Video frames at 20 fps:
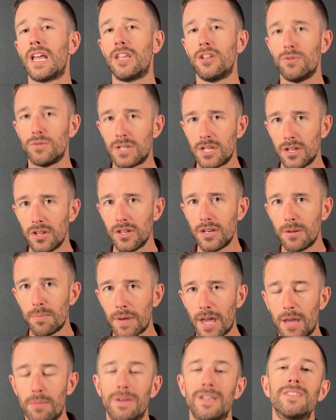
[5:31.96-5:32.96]
a utility
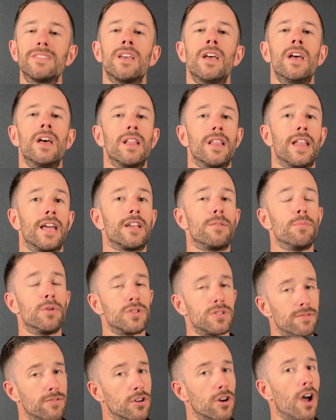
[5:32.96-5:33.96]
payment like
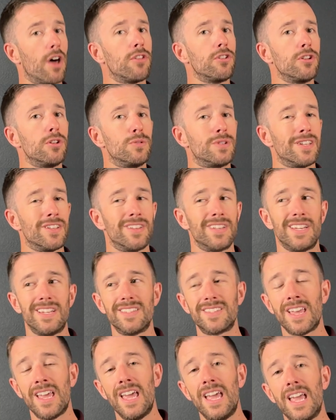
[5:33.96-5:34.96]
most of your other
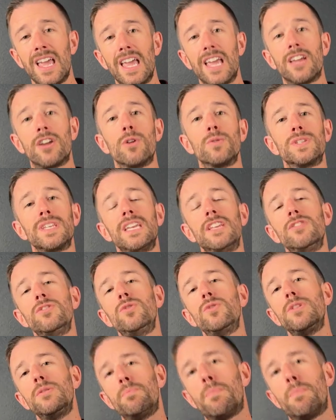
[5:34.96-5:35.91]
utilities, it goes into the